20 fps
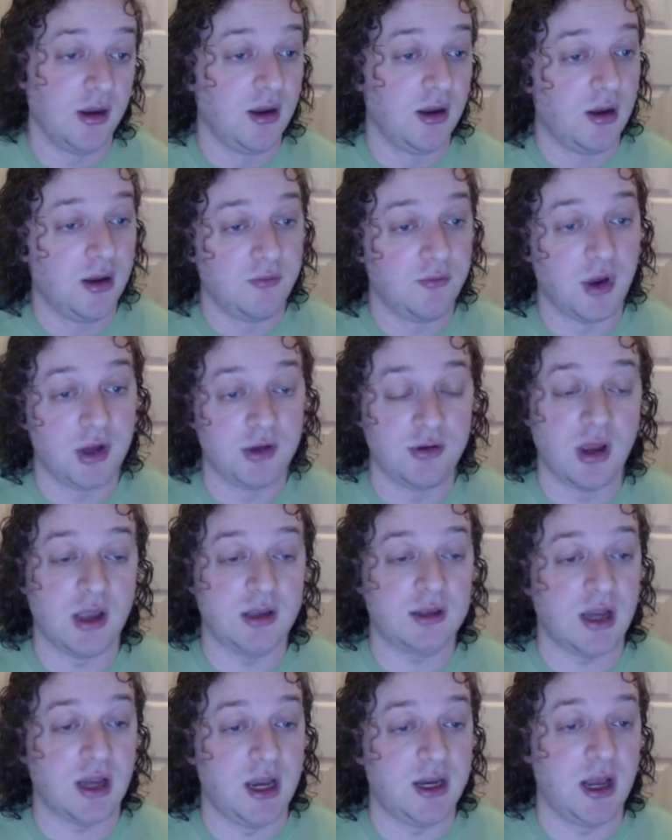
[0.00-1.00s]
when you get
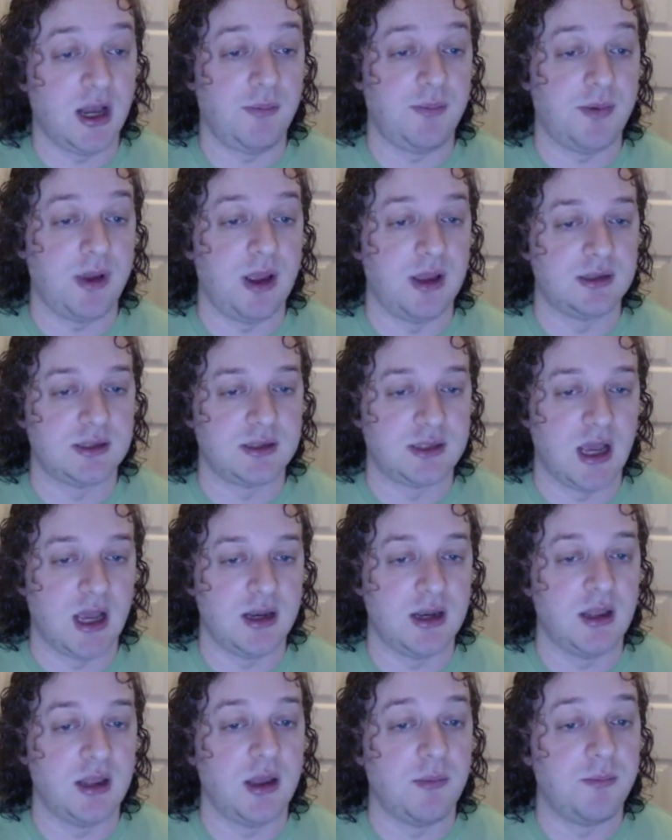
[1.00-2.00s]
tied up and
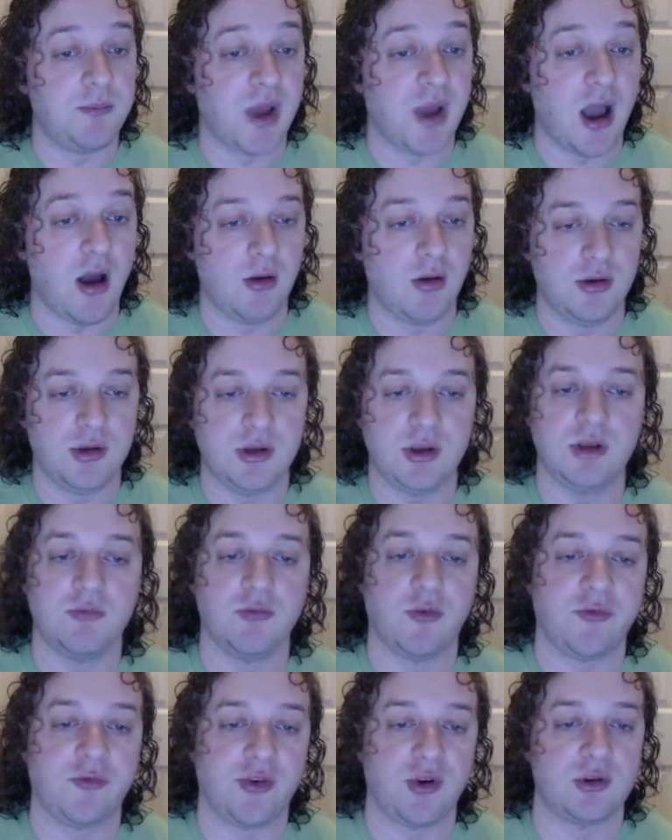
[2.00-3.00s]
said that bound
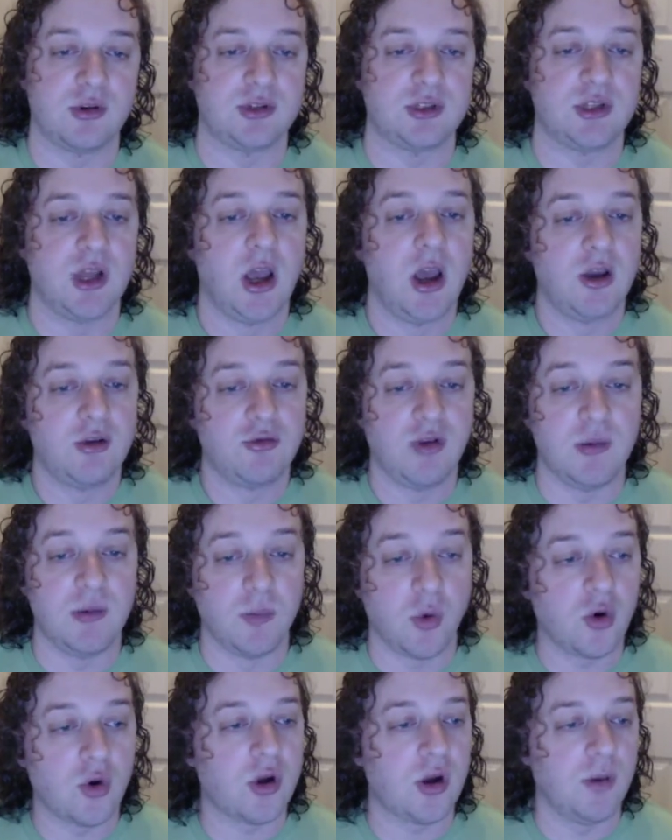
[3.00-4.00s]
refers to a
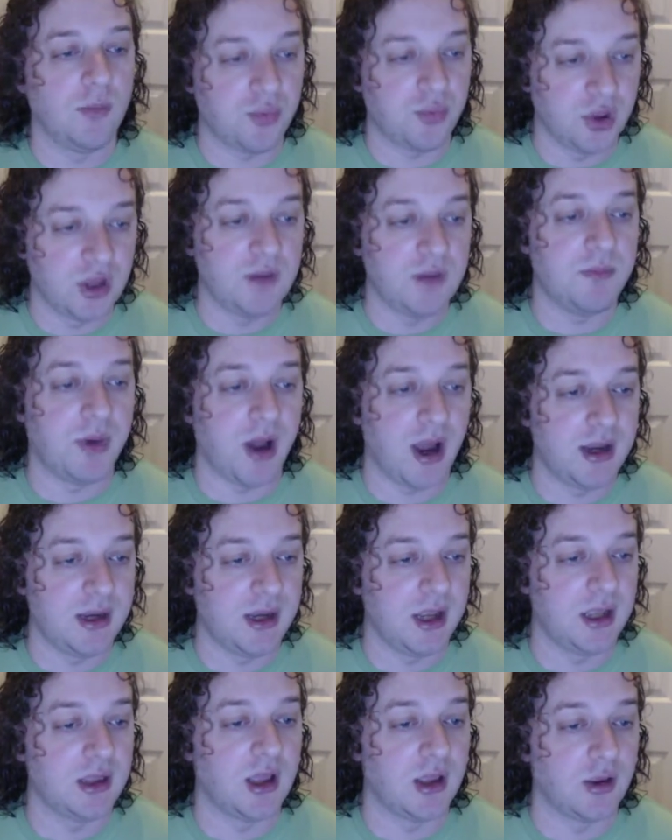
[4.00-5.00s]
more complete
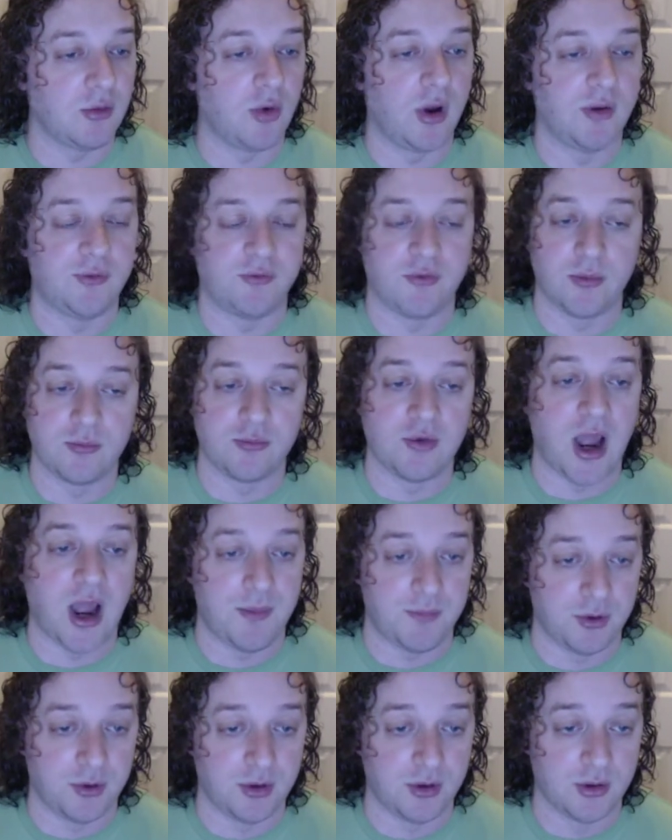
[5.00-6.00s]
binding than the one from
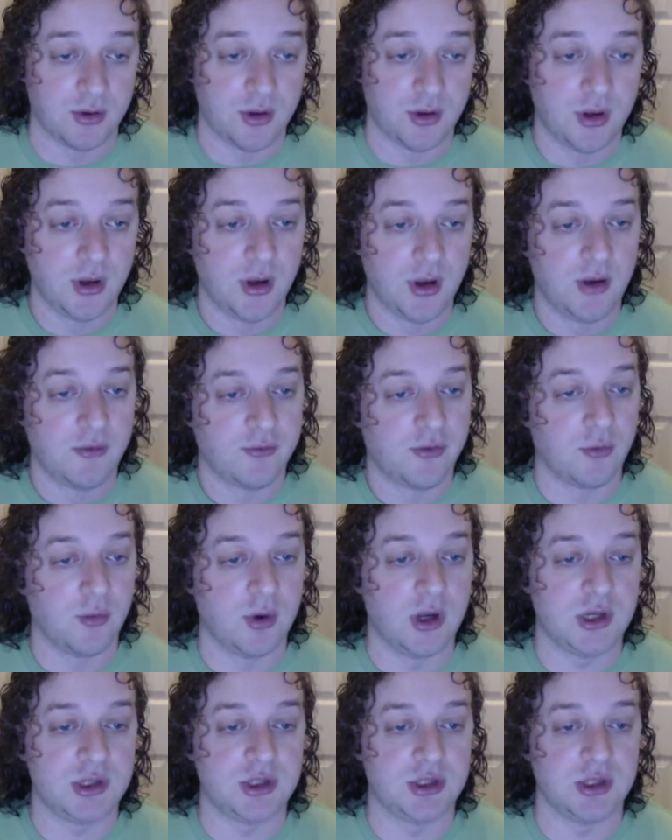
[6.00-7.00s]
Grapple, for
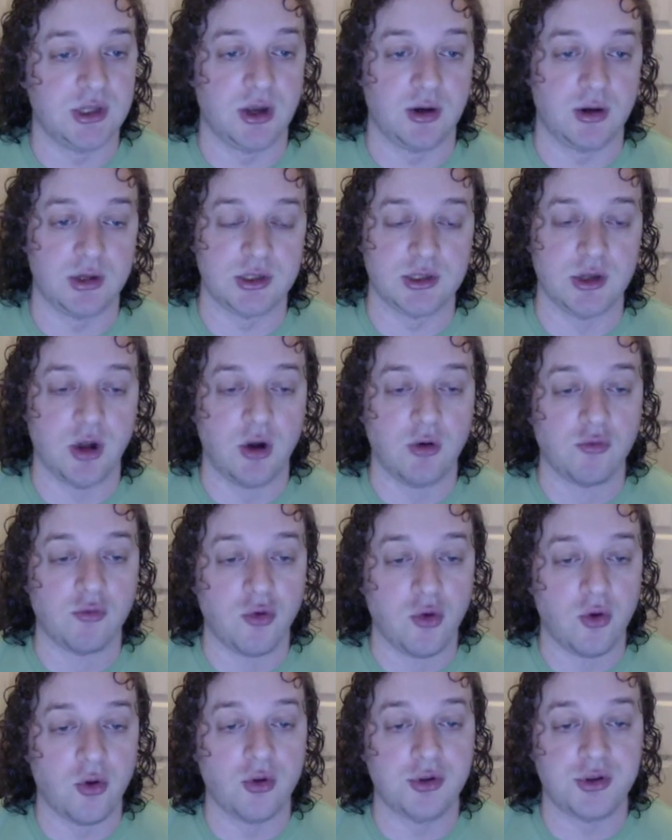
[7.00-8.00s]
which there is no
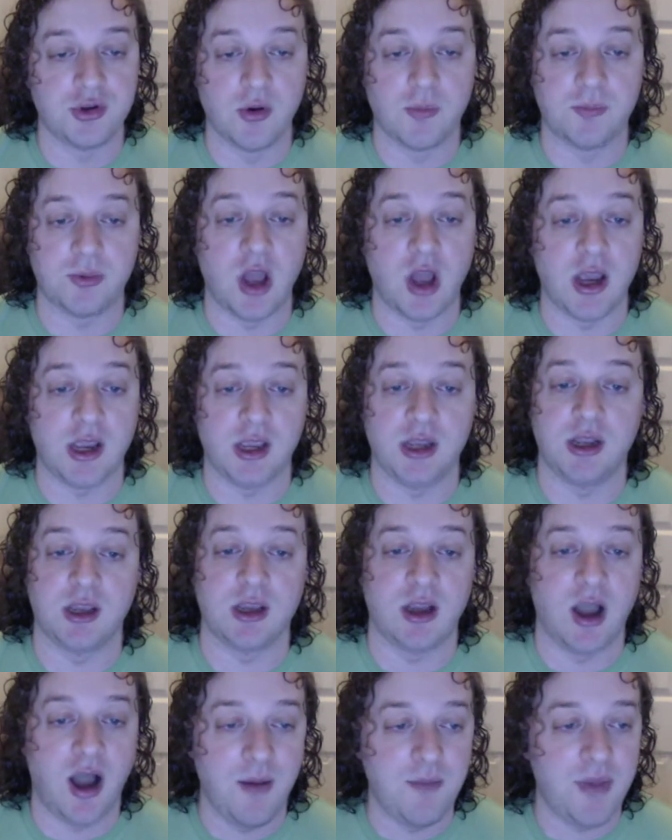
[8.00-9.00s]
rule to applying it in
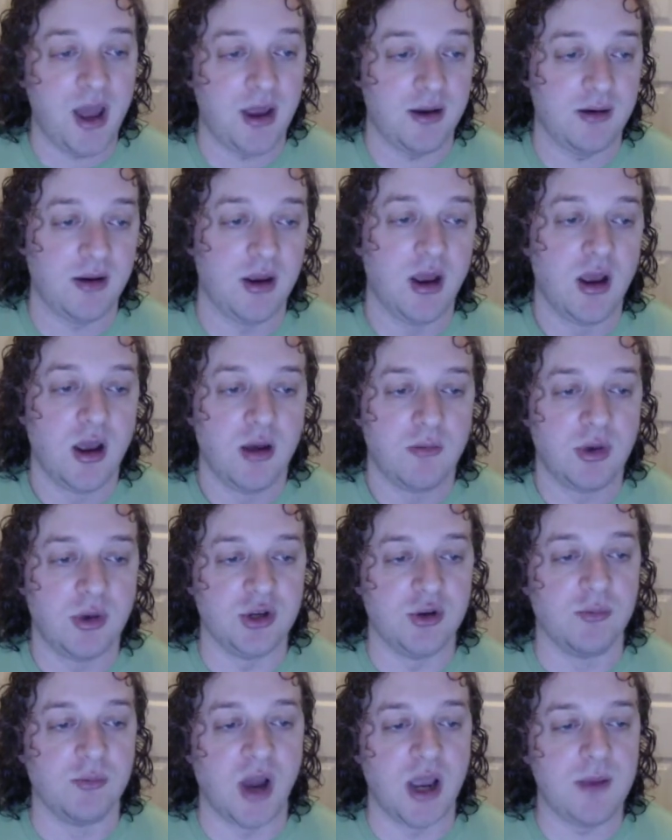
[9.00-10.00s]
combat, but
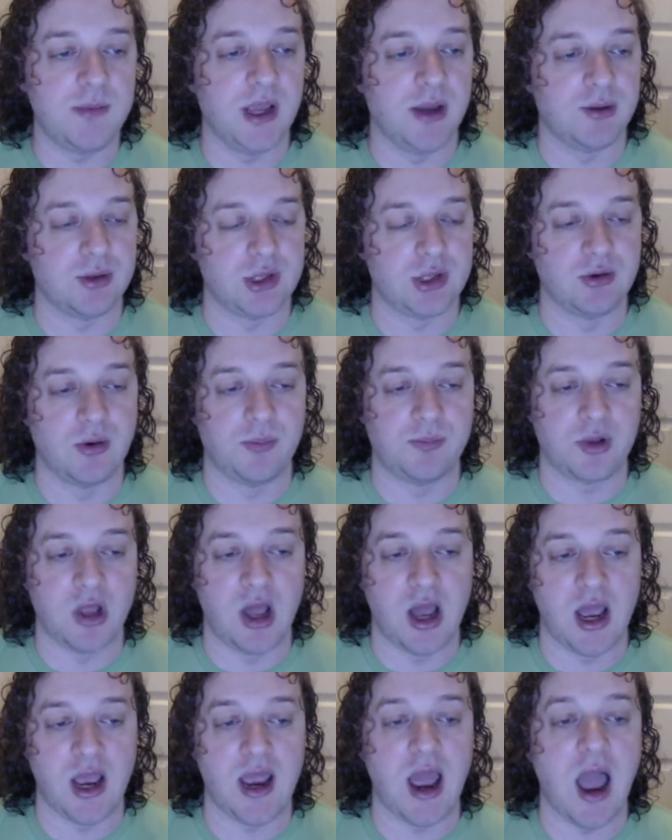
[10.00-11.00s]
you might be able to
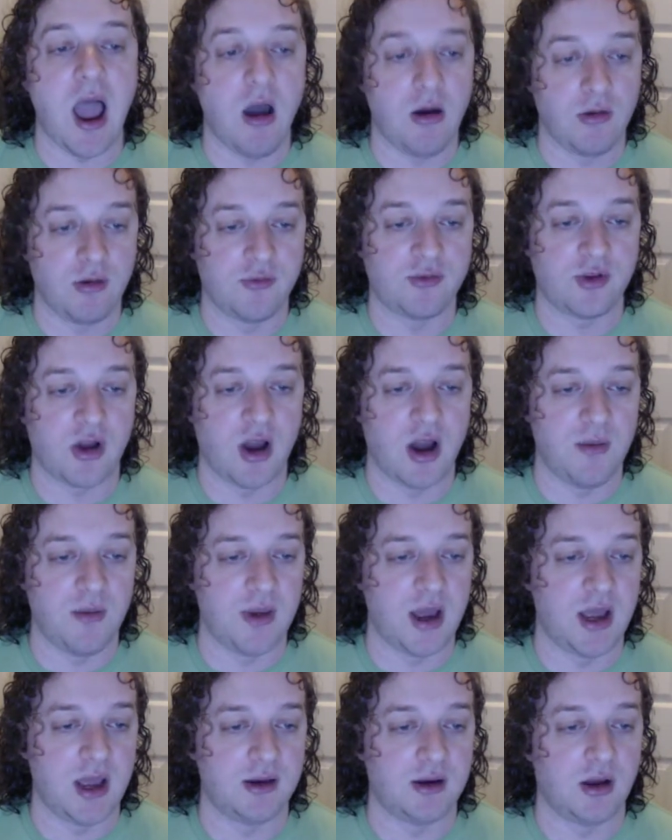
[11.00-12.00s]
apply out of
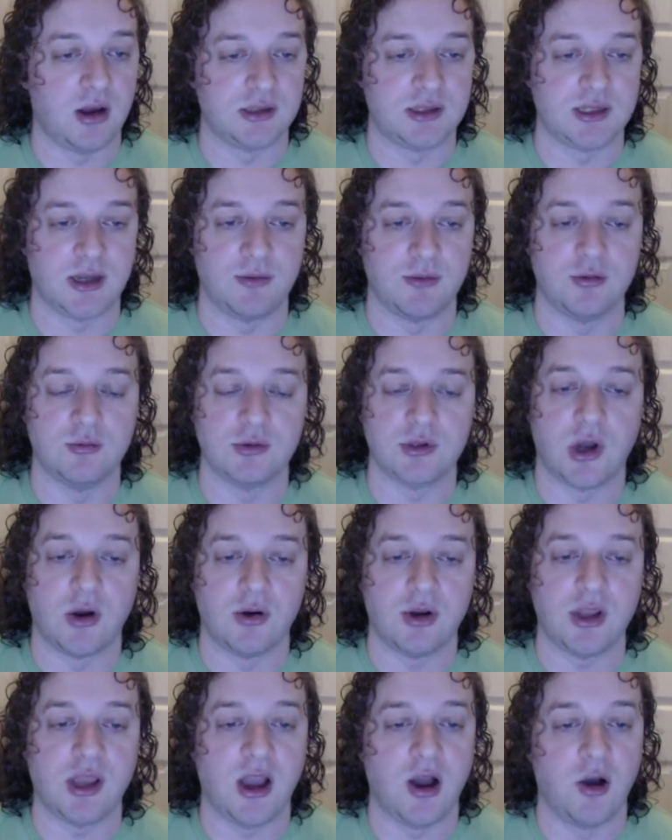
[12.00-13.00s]
combat on someone who's
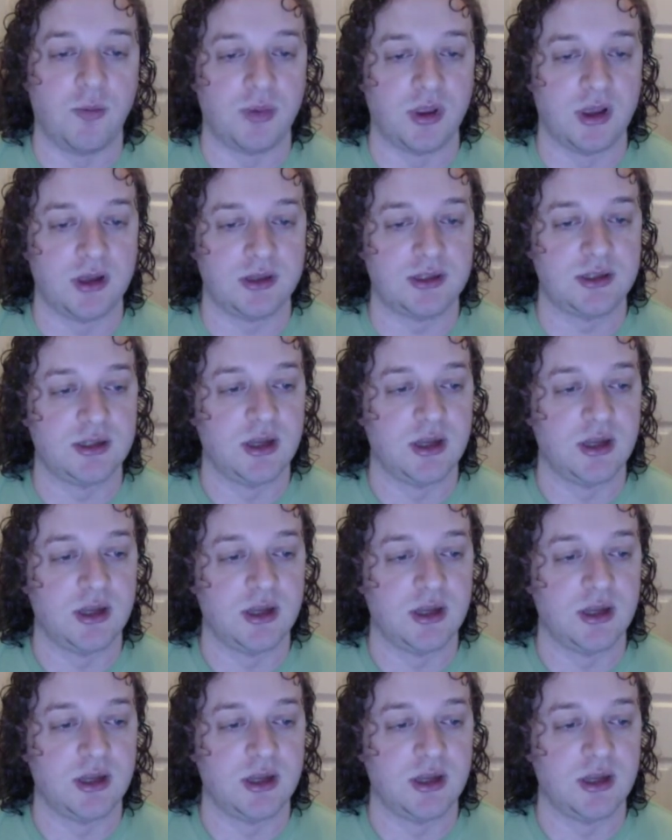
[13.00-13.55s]
already helpless